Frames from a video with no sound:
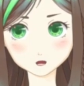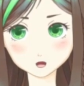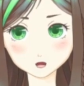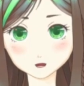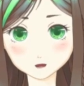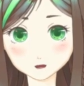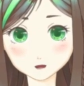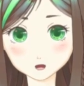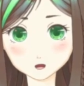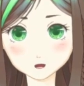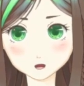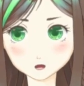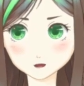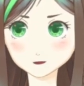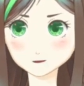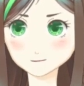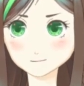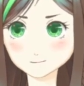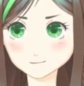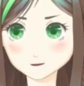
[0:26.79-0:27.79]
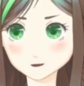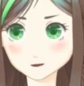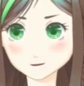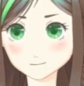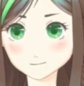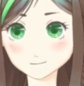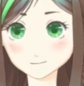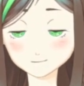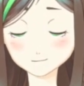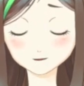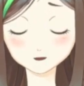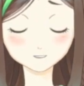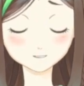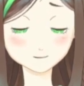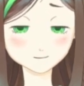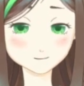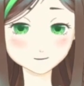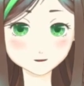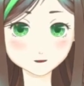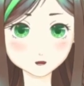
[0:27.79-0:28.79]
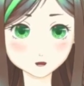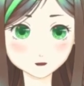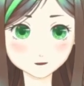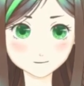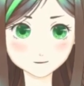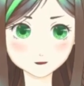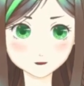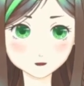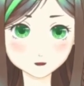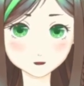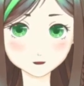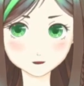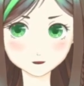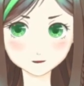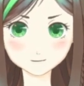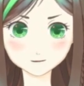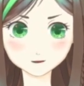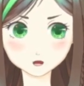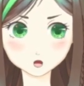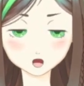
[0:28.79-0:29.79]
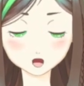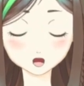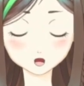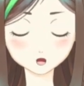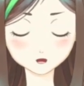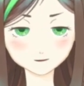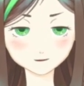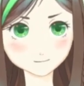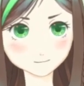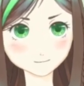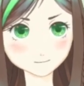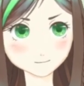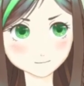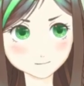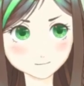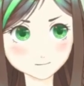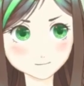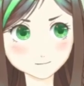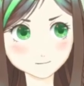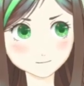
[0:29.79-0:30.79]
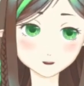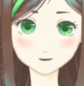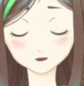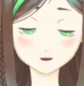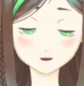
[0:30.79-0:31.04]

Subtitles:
I'm gonna design the exterior of the starship. I also want to design...